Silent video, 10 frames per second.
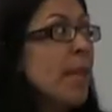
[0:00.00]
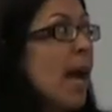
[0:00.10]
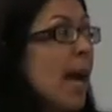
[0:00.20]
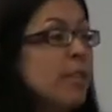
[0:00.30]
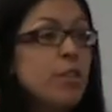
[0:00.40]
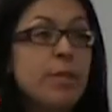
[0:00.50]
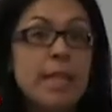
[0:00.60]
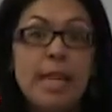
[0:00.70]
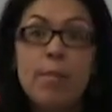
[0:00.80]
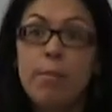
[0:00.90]
I treat
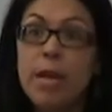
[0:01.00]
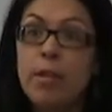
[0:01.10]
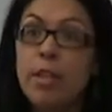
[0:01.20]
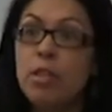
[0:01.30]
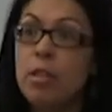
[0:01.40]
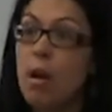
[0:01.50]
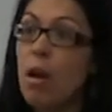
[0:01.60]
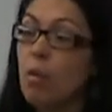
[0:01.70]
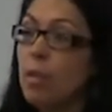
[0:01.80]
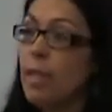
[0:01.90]
labor migration
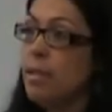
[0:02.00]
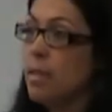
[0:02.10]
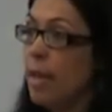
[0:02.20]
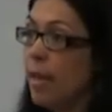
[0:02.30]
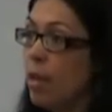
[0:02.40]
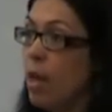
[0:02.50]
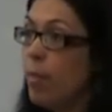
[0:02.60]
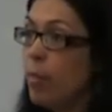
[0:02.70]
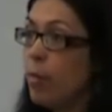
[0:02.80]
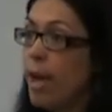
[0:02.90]
not only as an
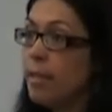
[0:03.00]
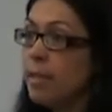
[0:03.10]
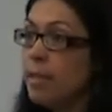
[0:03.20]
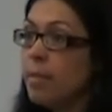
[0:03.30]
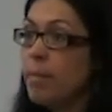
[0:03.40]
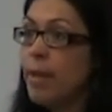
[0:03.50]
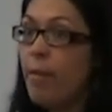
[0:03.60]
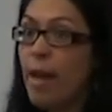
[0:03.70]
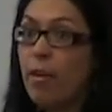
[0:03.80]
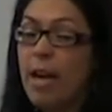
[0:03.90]
economic practice, but
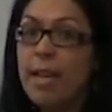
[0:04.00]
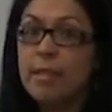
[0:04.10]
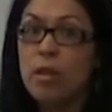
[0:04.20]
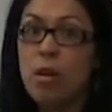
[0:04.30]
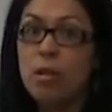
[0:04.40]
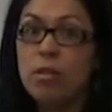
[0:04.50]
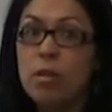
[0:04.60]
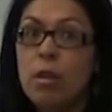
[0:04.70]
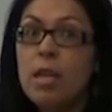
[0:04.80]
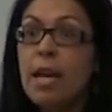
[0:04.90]
rather as a
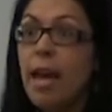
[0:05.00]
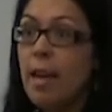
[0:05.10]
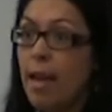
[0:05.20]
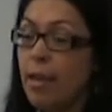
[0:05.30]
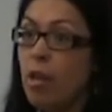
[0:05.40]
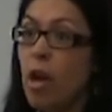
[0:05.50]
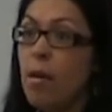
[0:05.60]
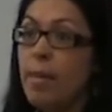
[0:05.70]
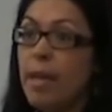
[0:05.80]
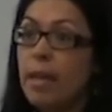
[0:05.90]
cultural and
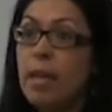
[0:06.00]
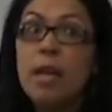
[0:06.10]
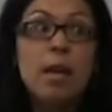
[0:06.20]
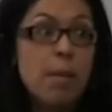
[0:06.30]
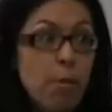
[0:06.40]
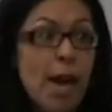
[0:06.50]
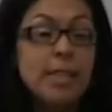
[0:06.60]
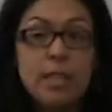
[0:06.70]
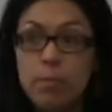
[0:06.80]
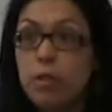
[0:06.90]
economic
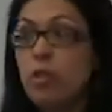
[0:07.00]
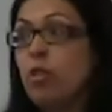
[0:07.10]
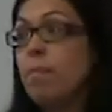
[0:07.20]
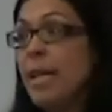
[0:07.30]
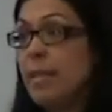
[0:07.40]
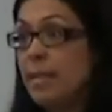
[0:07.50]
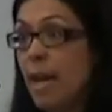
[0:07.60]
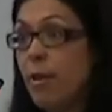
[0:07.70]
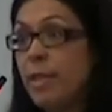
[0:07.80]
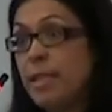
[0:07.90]
practice pursued by
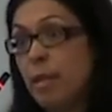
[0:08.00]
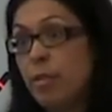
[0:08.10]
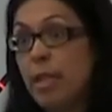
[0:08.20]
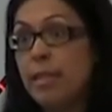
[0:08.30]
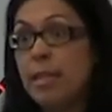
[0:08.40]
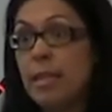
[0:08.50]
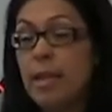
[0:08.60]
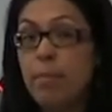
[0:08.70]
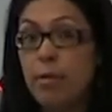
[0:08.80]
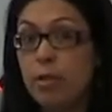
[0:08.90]
desiring subjects
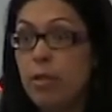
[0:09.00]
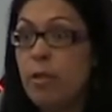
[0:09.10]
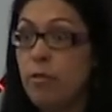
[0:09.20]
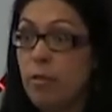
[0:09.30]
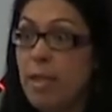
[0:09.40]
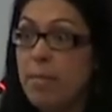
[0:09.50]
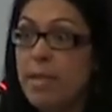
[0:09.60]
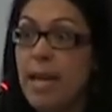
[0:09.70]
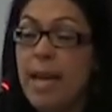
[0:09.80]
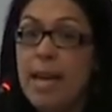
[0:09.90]
in pursuit of dreams.
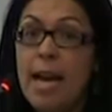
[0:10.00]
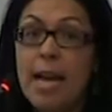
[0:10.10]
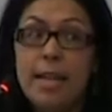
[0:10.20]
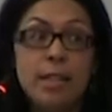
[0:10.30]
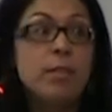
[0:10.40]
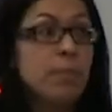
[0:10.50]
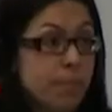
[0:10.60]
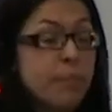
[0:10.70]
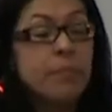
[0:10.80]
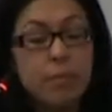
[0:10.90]
And I
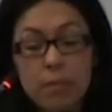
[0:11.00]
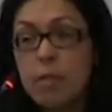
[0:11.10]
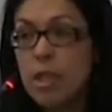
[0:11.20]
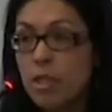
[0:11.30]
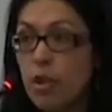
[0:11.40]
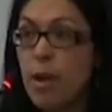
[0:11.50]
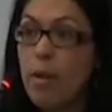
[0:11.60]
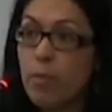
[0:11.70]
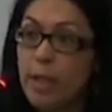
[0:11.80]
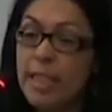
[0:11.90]
show
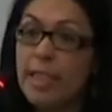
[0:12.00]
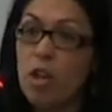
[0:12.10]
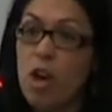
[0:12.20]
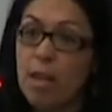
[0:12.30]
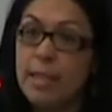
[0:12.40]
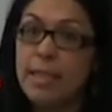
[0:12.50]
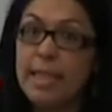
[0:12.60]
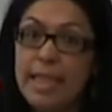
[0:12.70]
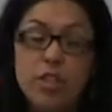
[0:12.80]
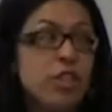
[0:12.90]
how really the
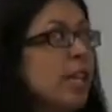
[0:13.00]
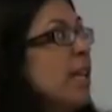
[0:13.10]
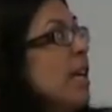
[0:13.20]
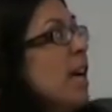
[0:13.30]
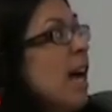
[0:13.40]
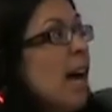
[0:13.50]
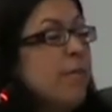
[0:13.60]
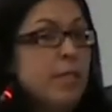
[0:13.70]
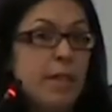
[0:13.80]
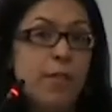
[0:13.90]
constellation
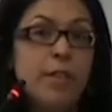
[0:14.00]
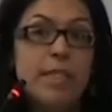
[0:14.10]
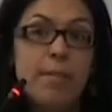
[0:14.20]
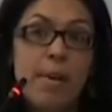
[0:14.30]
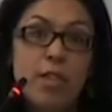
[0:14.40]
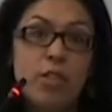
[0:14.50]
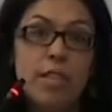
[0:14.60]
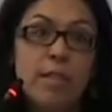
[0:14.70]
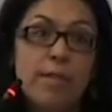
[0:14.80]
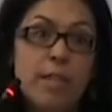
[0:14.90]
of different
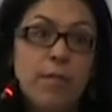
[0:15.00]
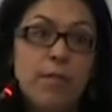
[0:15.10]
dimensions of these